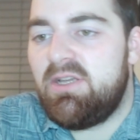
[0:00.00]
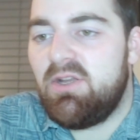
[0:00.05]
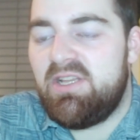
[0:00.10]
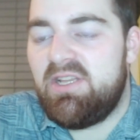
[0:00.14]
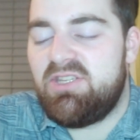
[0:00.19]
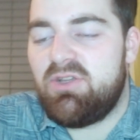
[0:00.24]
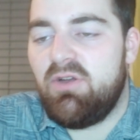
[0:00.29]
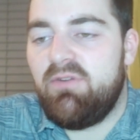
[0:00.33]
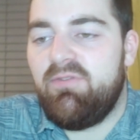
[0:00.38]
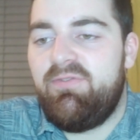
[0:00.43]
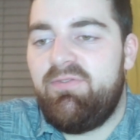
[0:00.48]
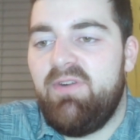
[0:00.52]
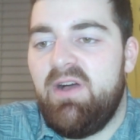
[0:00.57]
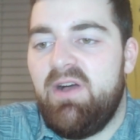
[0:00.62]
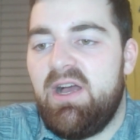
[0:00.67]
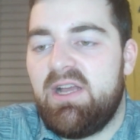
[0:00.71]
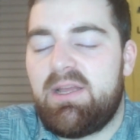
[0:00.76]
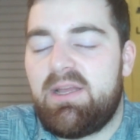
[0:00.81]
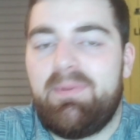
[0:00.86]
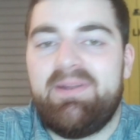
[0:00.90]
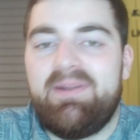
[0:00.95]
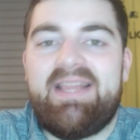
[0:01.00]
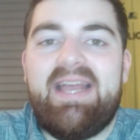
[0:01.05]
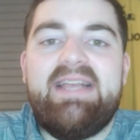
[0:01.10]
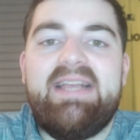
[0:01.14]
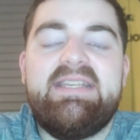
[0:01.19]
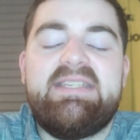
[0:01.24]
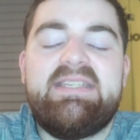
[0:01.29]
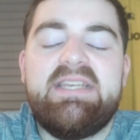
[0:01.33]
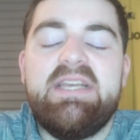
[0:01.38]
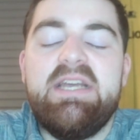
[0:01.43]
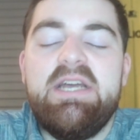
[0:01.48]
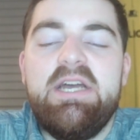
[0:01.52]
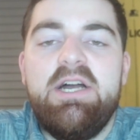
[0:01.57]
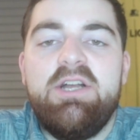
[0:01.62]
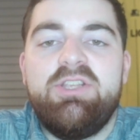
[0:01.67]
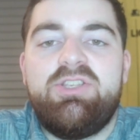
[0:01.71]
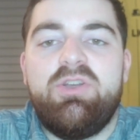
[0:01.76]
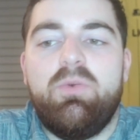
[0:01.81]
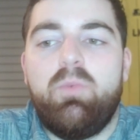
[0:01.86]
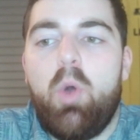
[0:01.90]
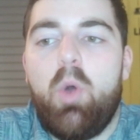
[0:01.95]
He's got a couple of days
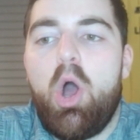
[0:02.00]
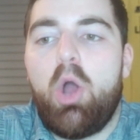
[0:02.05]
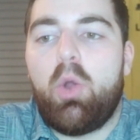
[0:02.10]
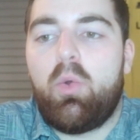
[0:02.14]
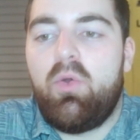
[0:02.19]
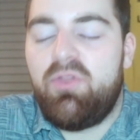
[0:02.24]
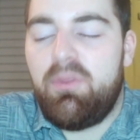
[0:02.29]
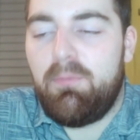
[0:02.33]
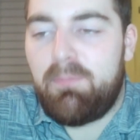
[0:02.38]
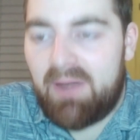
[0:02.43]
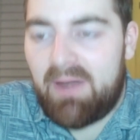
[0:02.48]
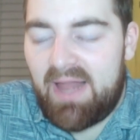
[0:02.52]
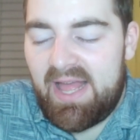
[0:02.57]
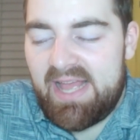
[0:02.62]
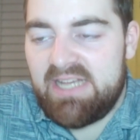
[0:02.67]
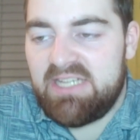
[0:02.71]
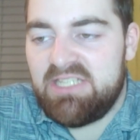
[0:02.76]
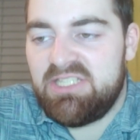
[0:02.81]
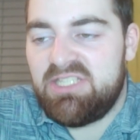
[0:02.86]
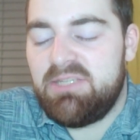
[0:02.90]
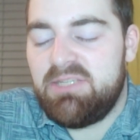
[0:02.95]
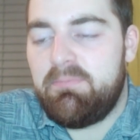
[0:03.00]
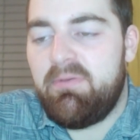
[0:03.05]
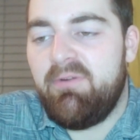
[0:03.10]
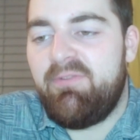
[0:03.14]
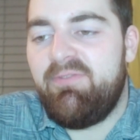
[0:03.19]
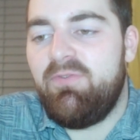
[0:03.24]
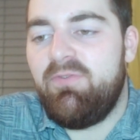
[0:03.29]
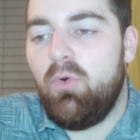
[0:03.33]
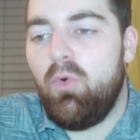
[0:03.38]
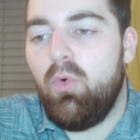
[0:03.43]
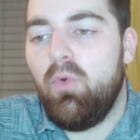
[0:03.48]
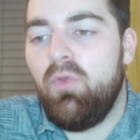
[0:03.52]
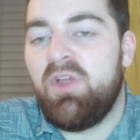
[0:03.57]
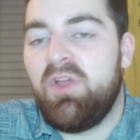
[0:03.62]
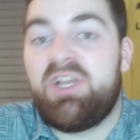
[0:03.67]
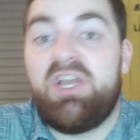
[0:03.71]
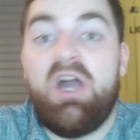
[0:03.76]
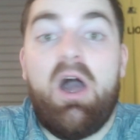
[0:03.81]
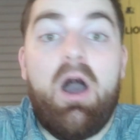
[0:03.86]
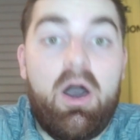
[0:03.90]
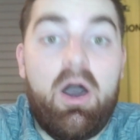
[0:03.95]
to work with the players before the
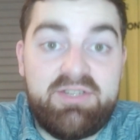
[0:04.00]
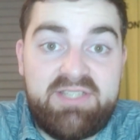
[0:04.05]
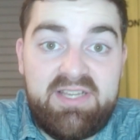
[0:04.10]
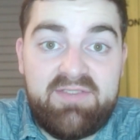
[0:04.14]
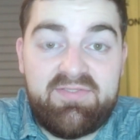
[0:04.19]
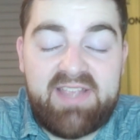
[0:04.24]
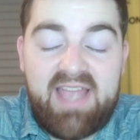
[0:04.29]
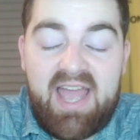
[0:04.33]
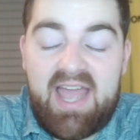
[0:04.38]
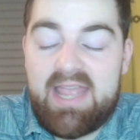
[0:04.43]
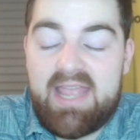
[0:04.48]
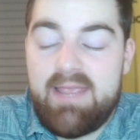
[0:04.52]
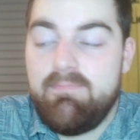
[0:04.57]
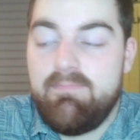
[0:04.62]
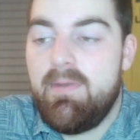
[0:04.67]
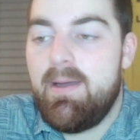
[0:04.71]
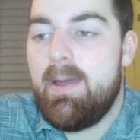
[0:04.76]
Cardiff game.